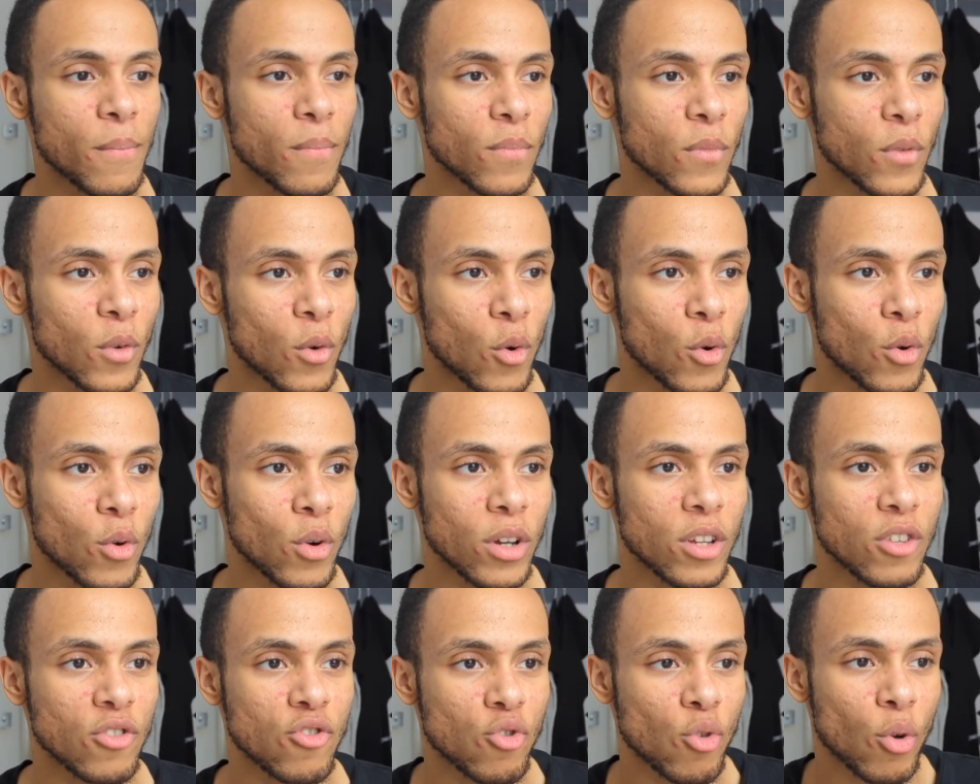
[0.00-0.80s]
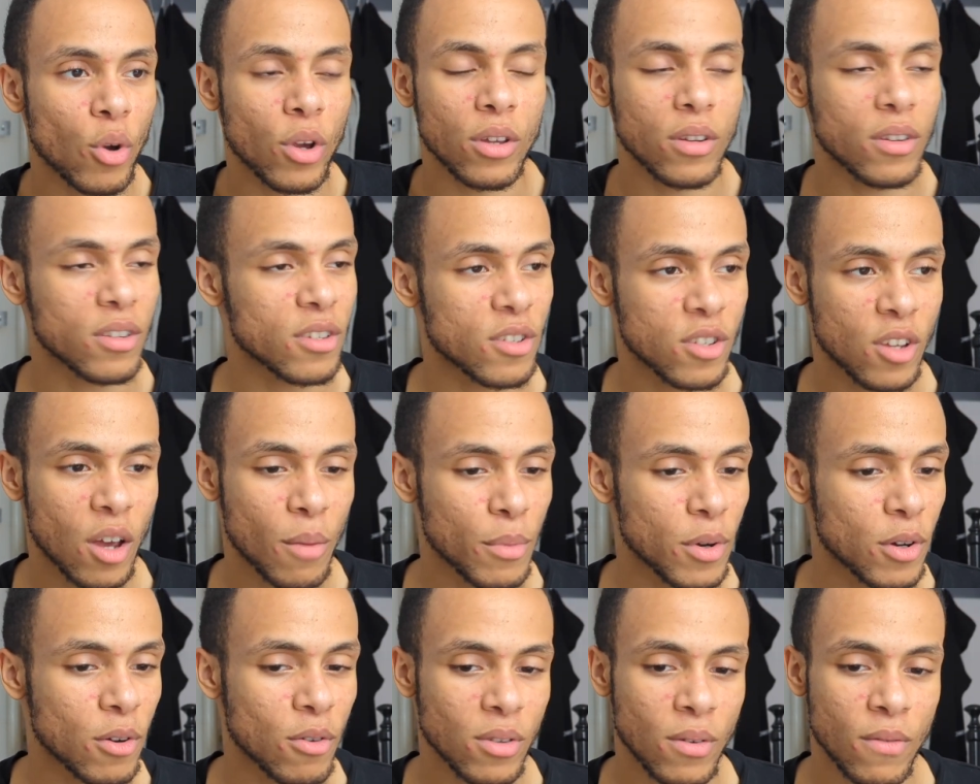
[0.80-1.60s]
or enjoy the
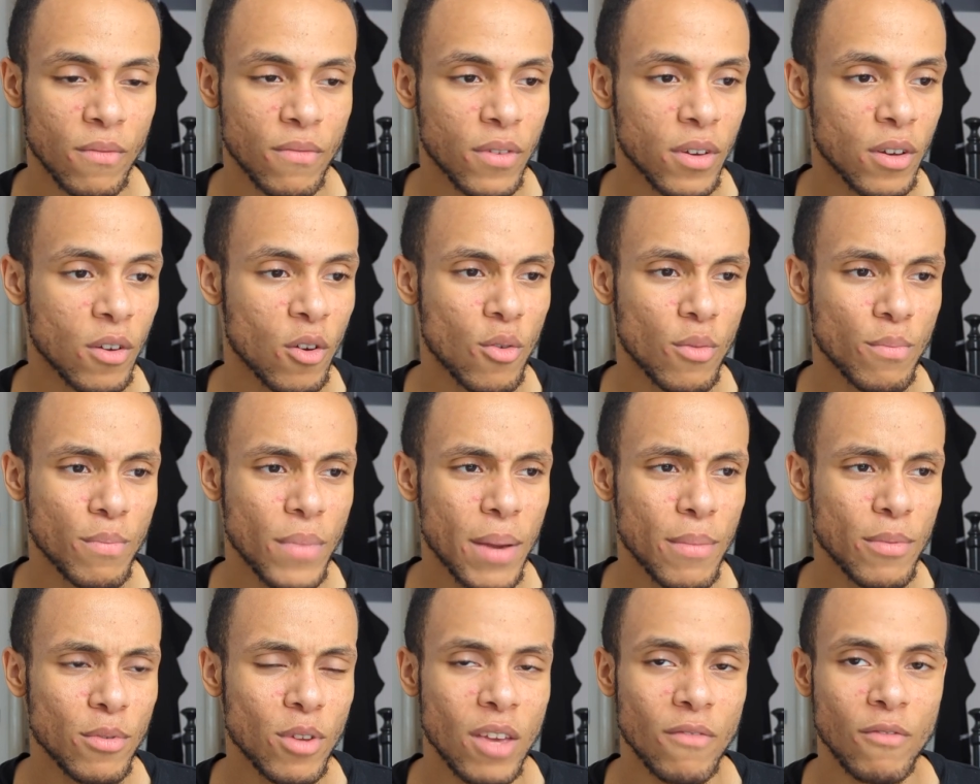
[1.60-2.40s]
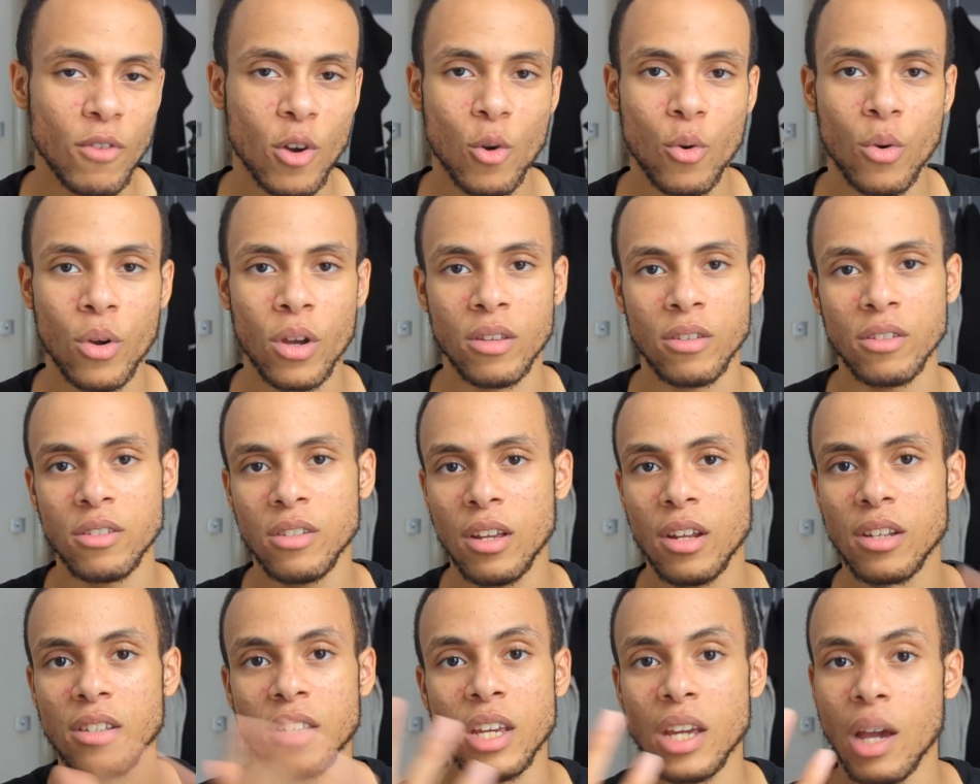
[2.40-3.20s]
summer or something, or maybe not even quit,
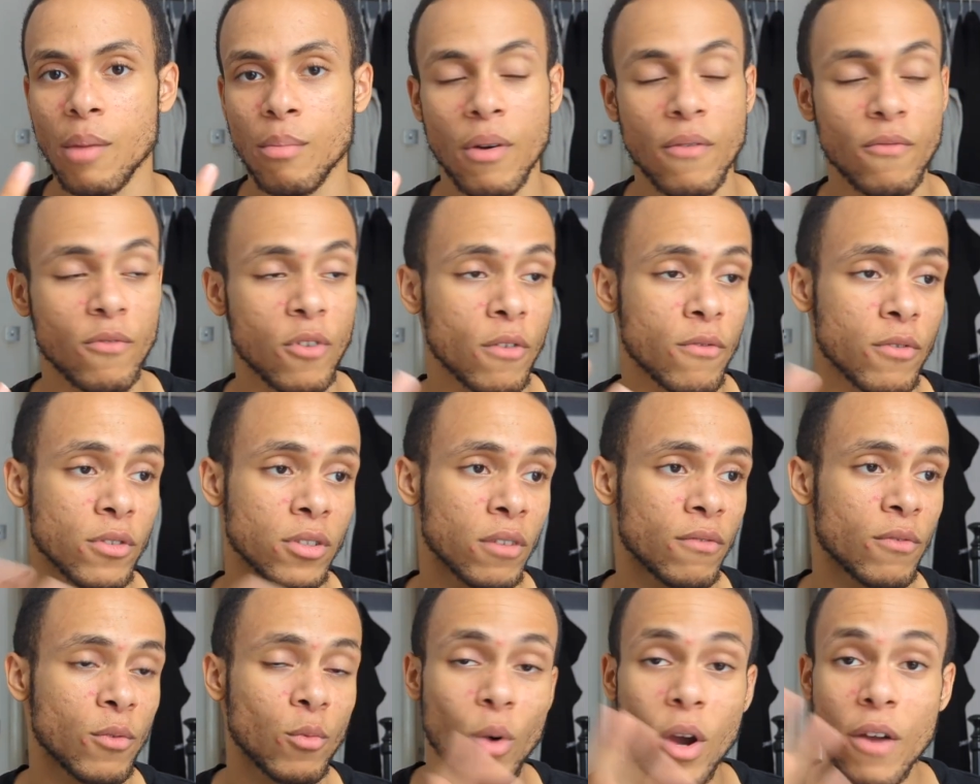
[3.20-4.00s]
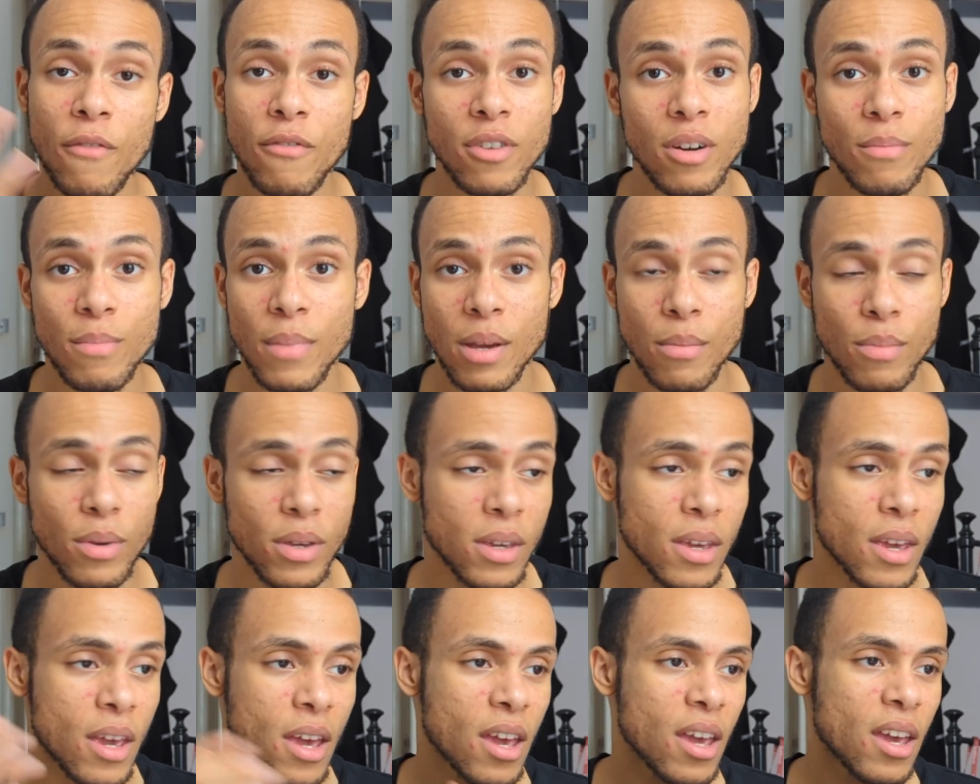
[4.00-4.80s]
just take a month off or something, whatever it may
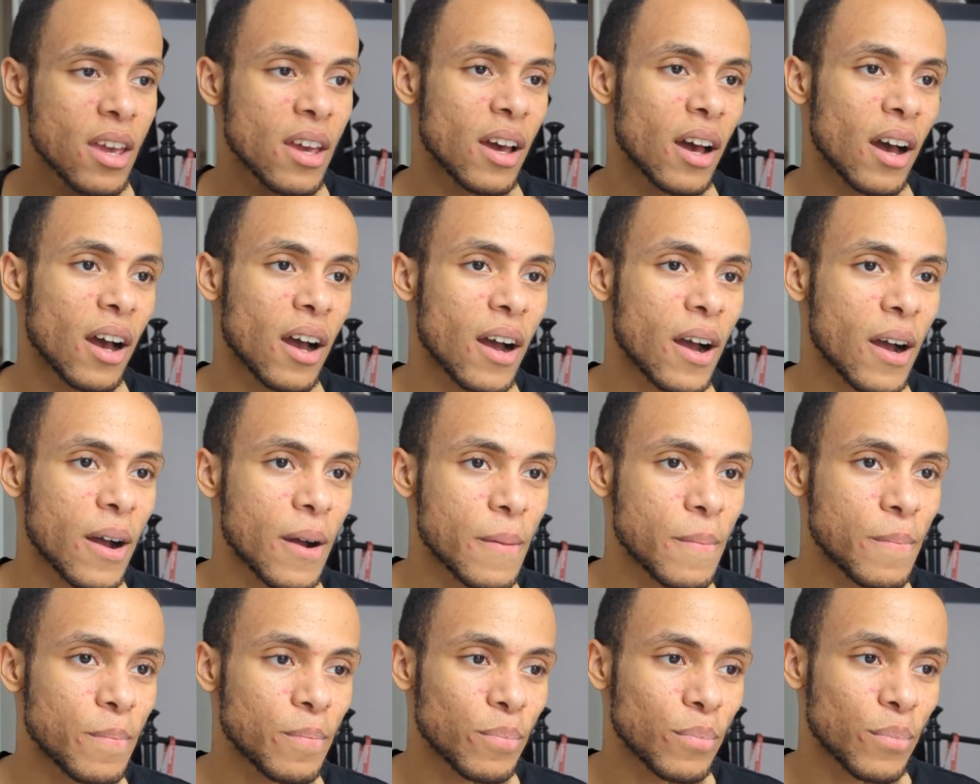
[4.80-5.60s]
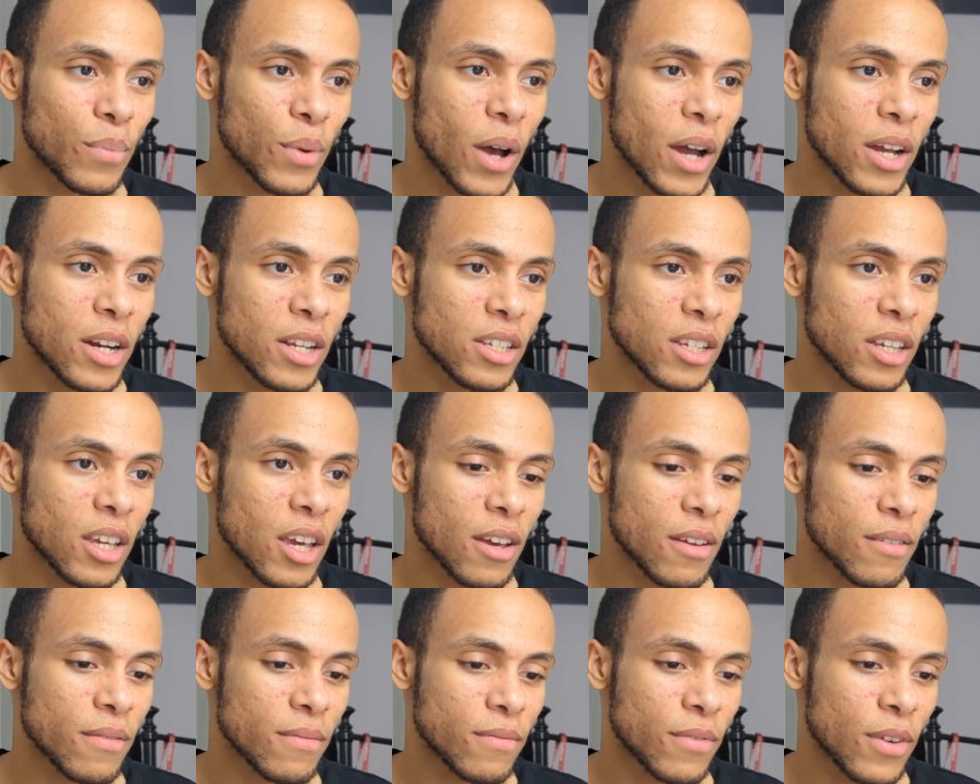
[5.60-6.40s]
be. But I need to
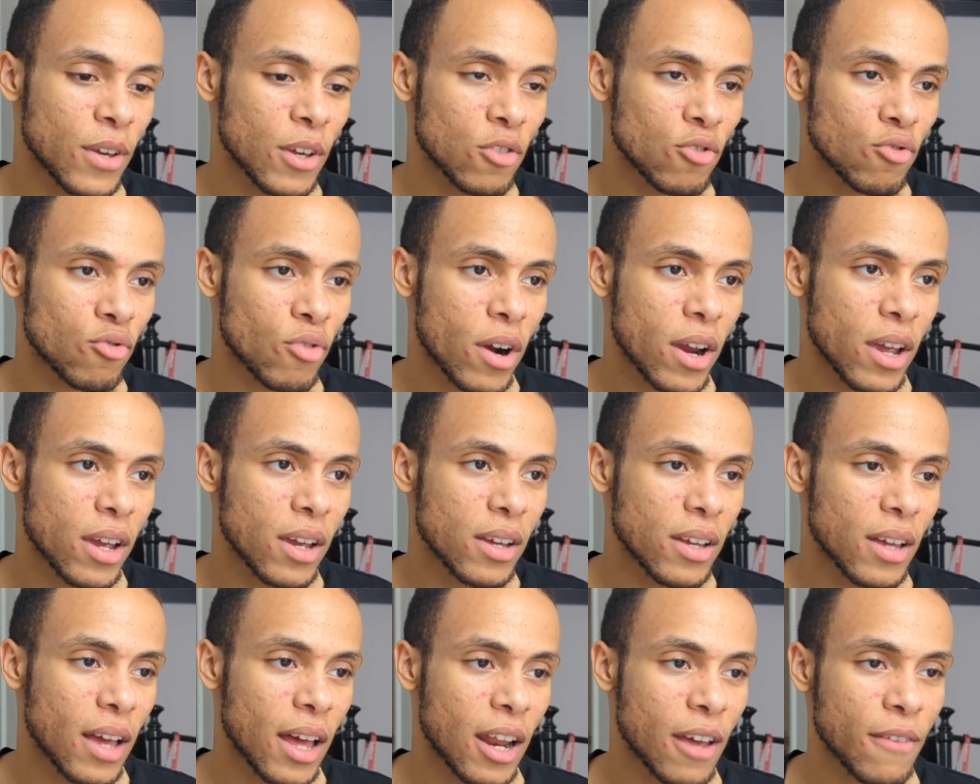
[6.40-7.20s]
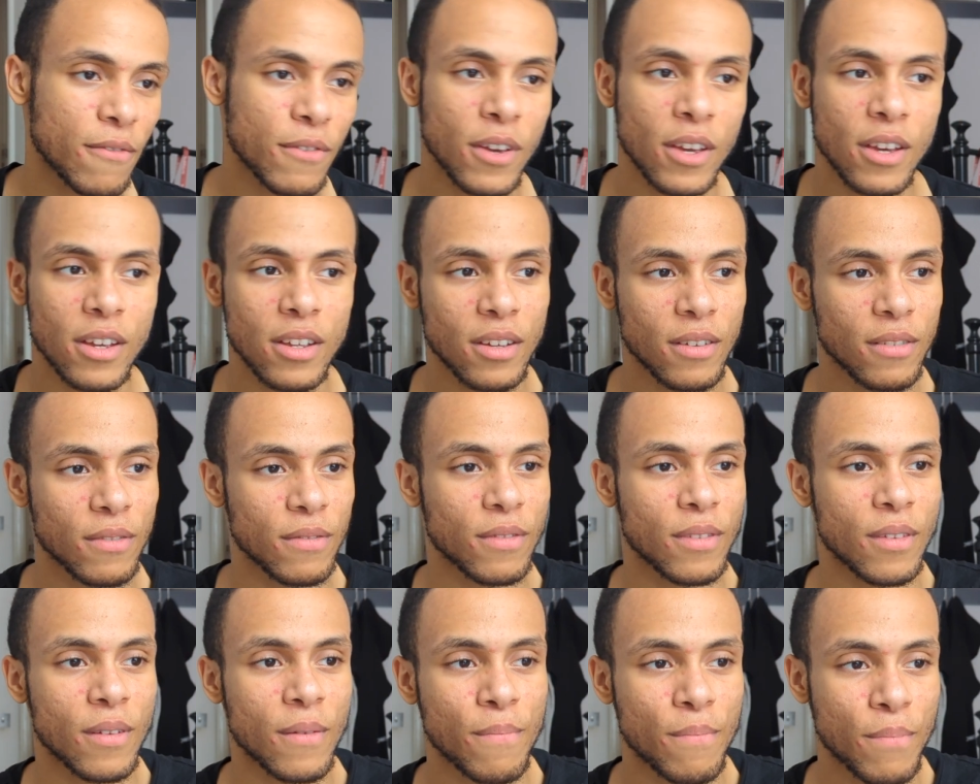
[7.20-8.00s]
get things right, and I think
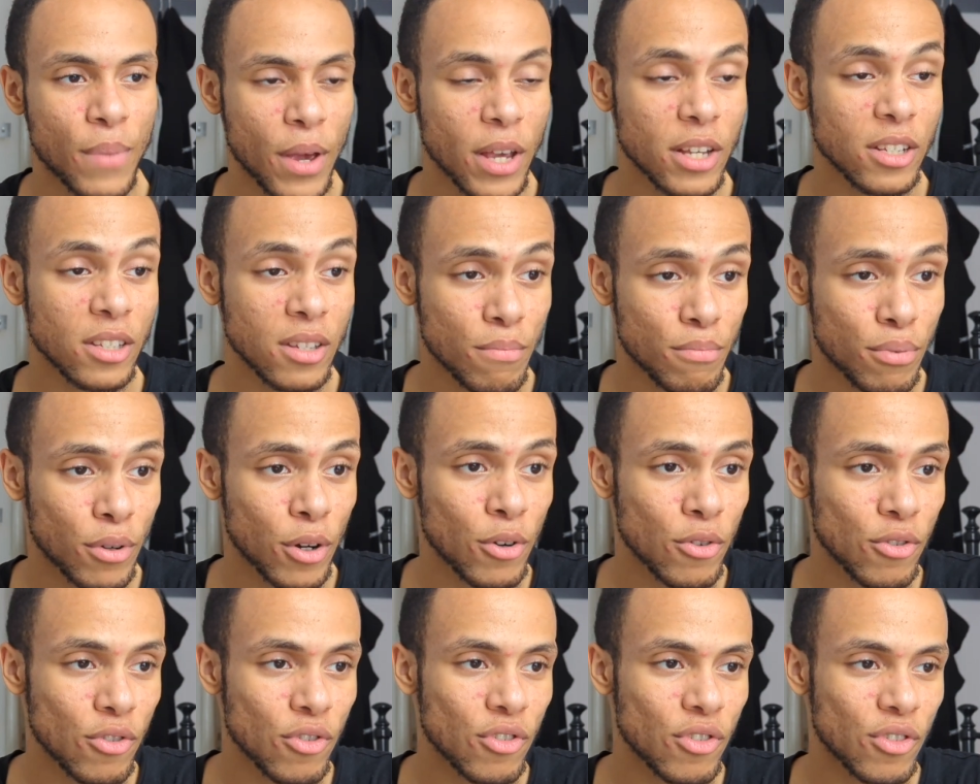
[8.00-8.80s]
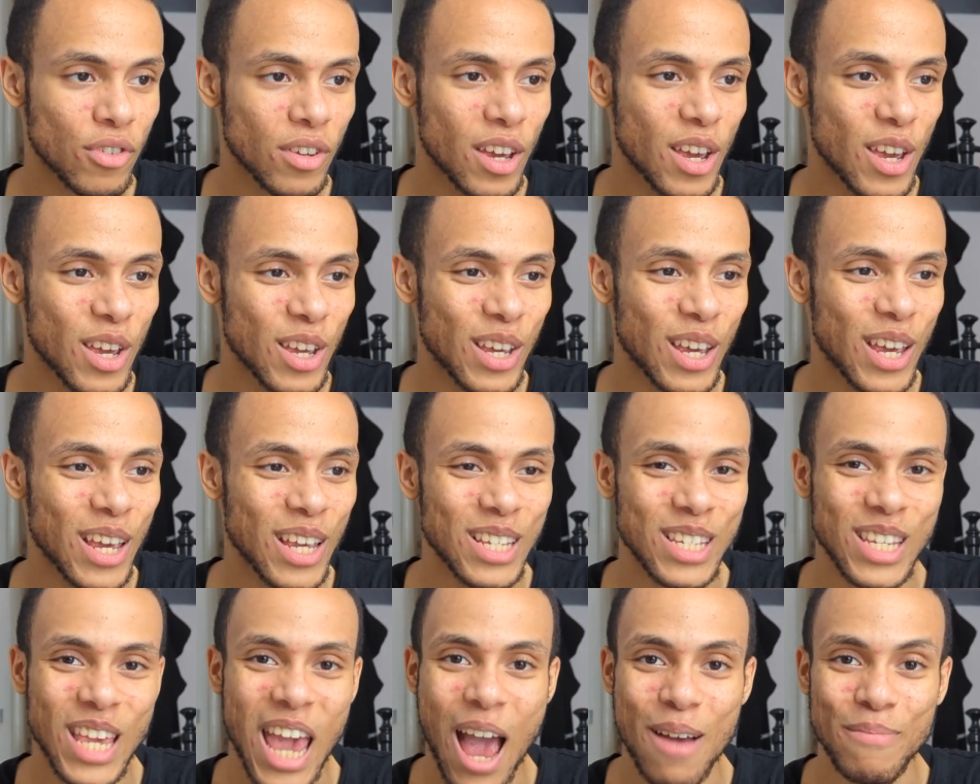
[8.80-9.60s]
the best approach is
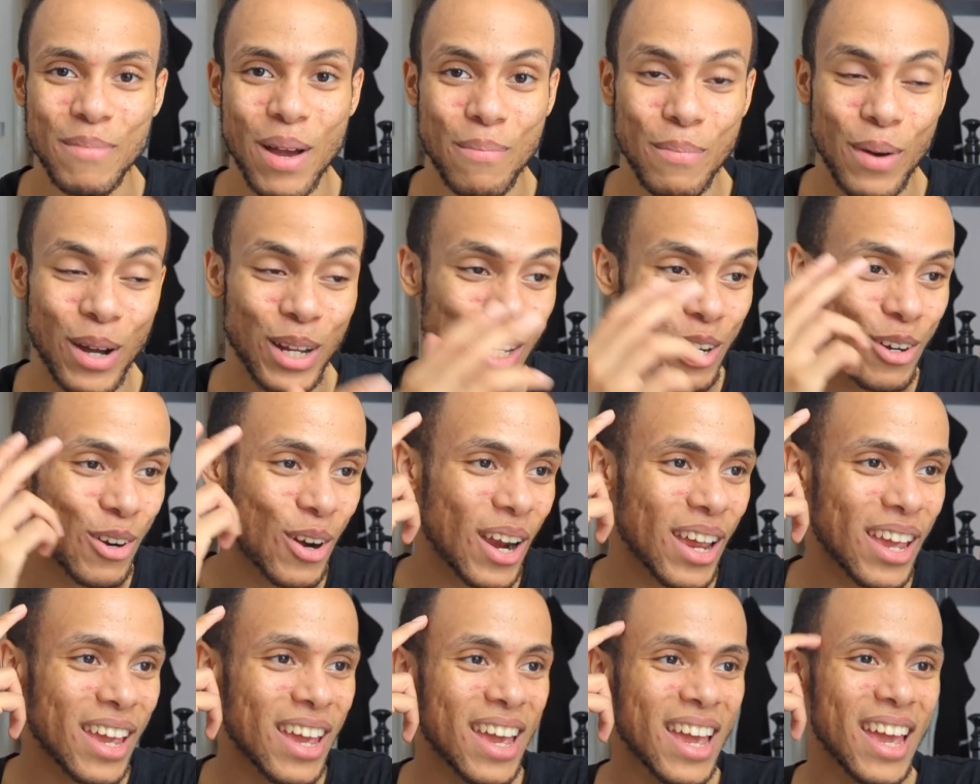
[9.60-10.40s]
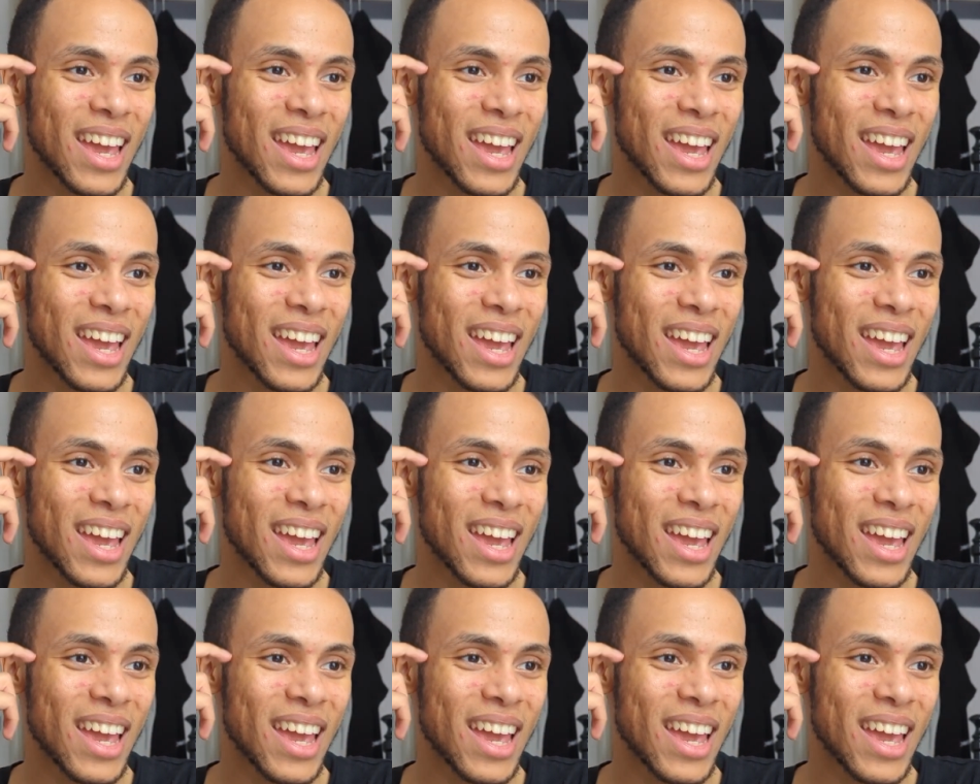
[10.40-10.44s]
getting my money right.